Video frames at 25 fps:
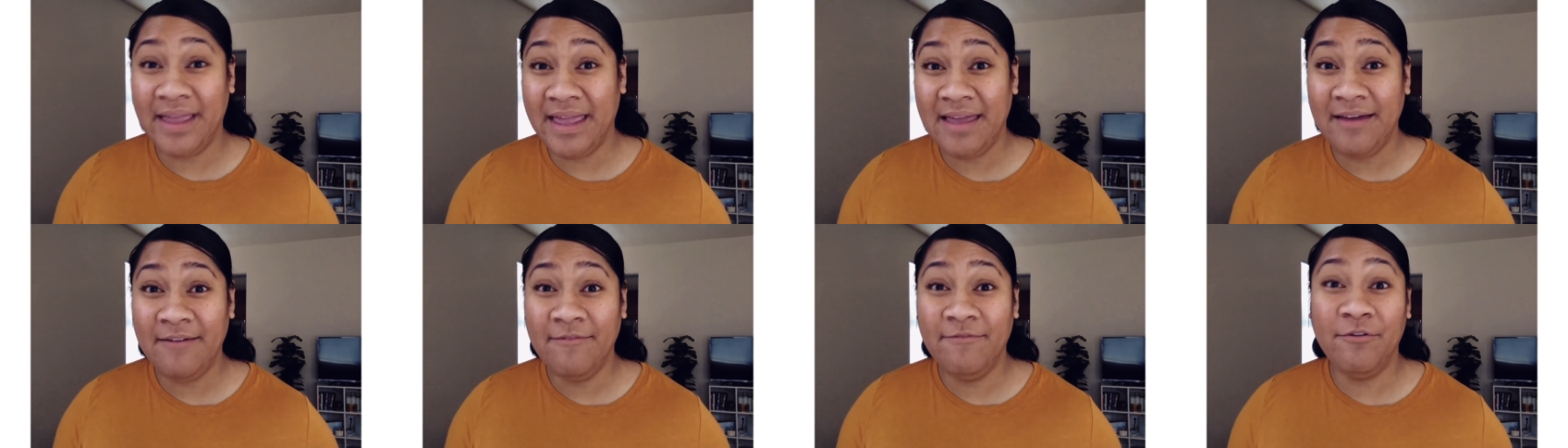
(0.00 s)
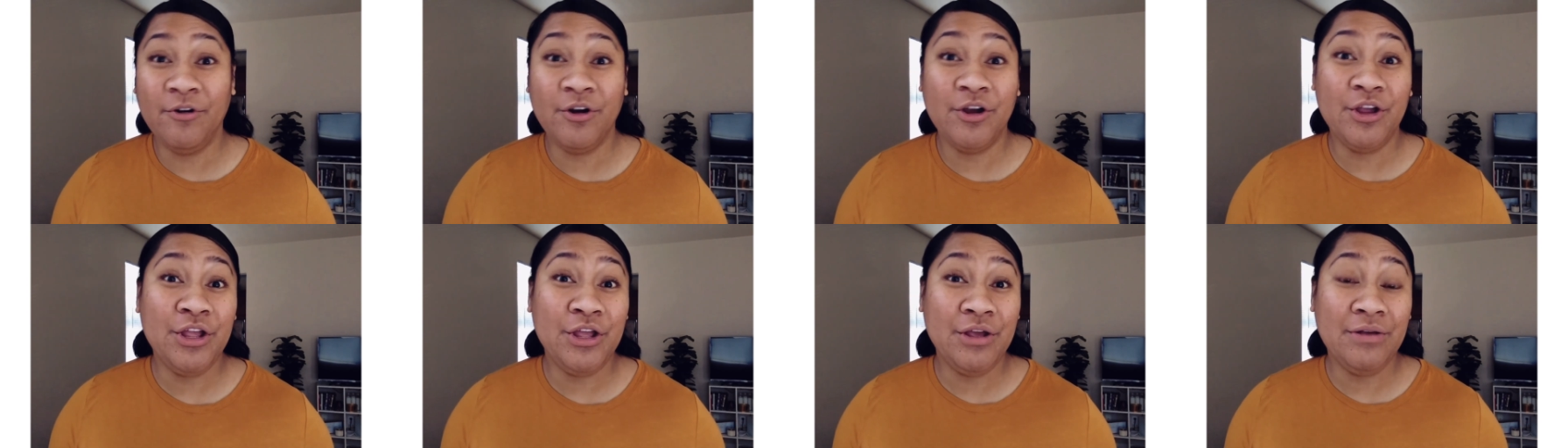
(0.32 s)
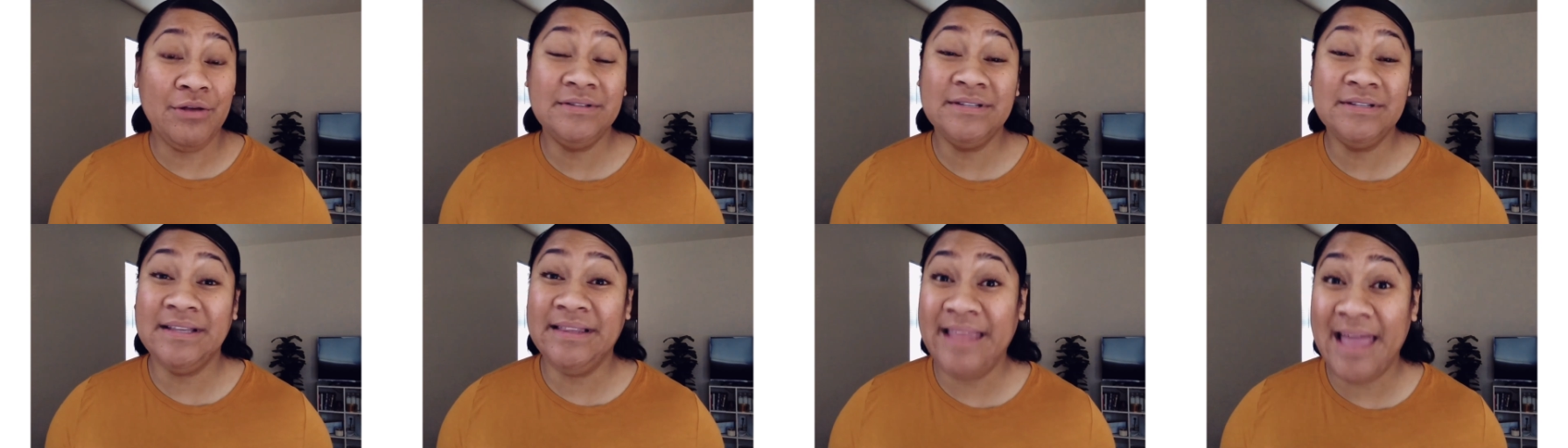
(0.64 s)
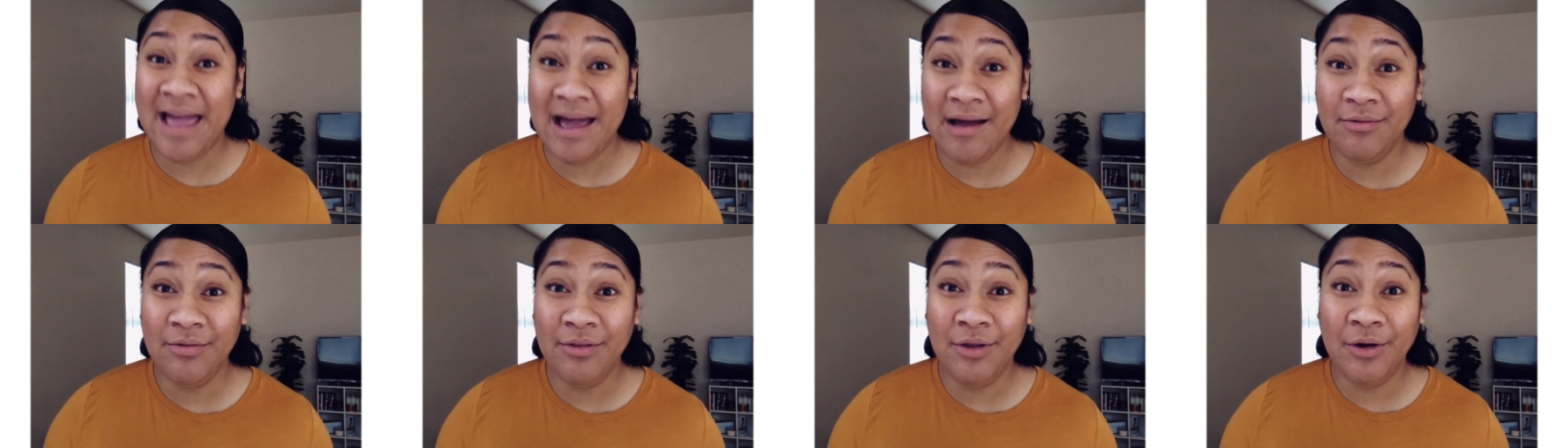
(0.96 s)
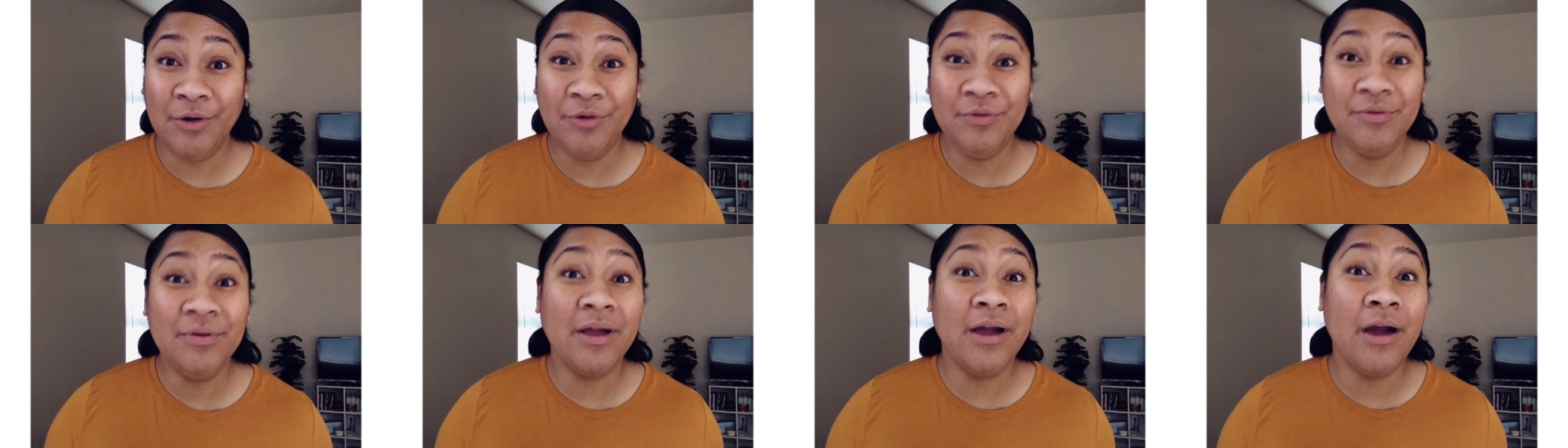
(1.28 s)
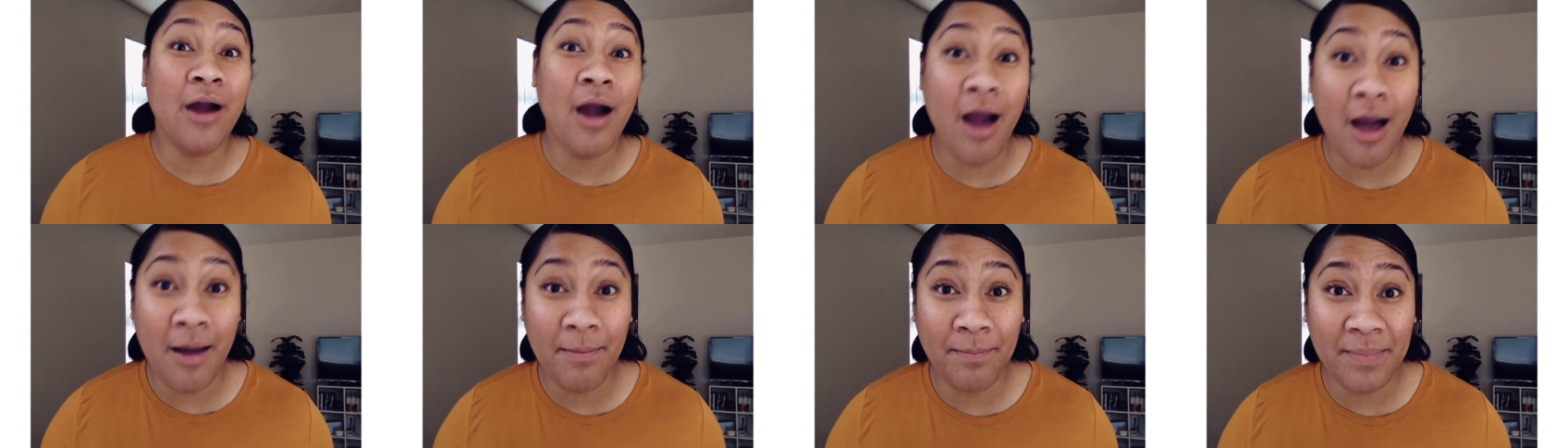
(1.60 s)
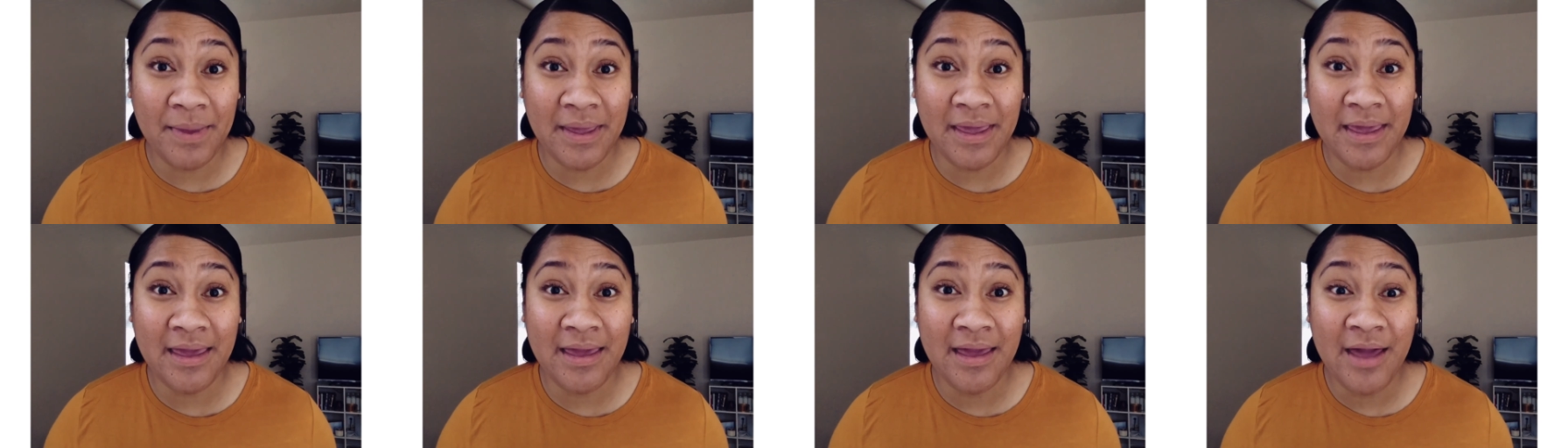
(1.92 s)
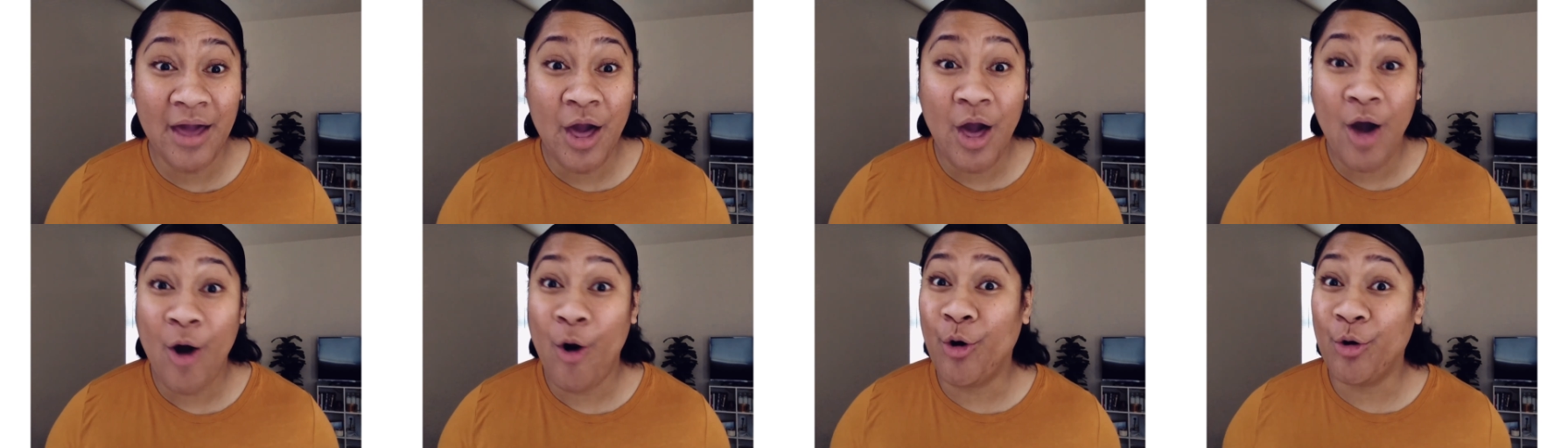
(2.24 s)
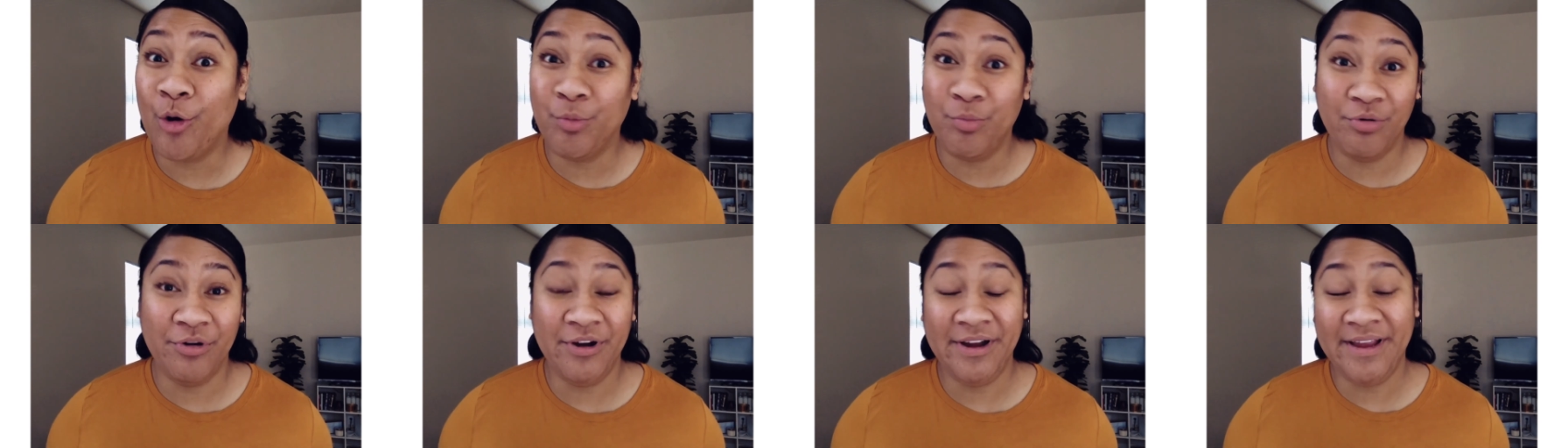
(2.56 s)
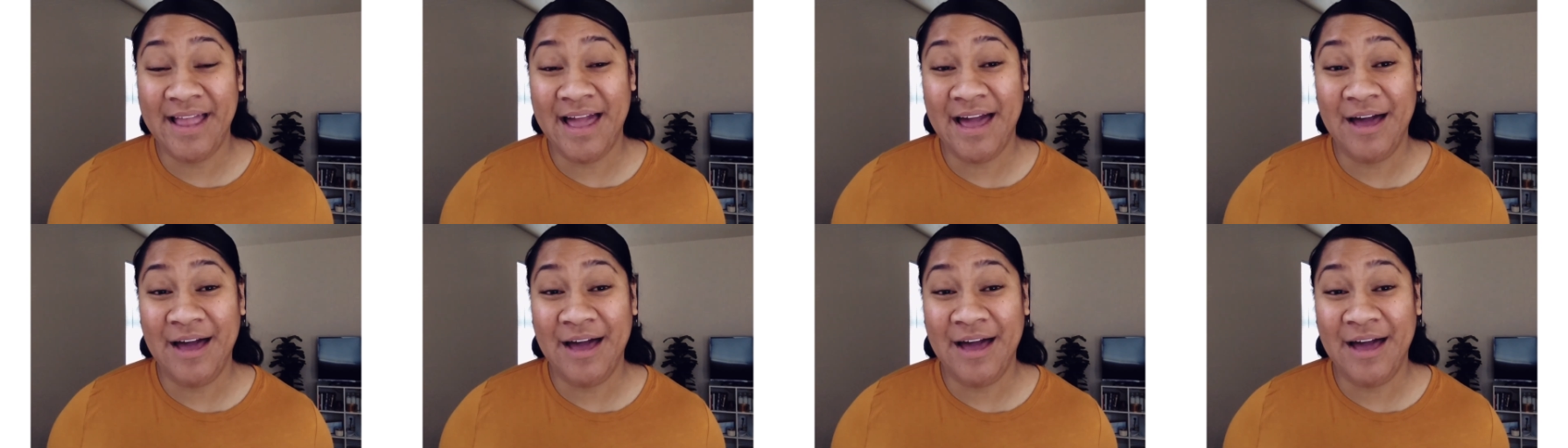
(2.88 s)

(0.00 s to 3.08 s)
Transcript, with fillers: for you to download, copy, or print out.